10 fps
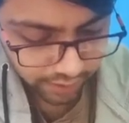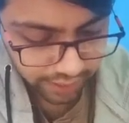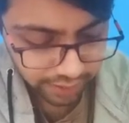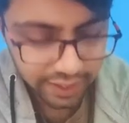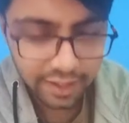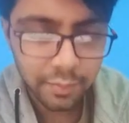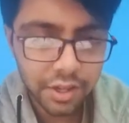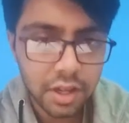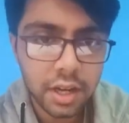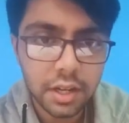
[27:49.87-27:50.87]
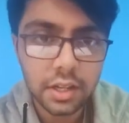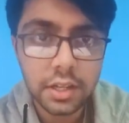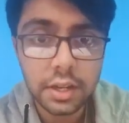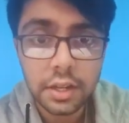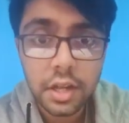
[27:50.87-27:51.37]
Adherent and basal layer is
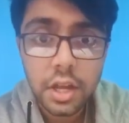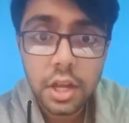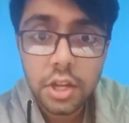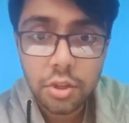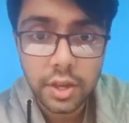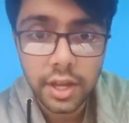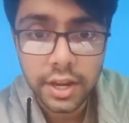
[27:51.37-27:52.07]
there. So yeah,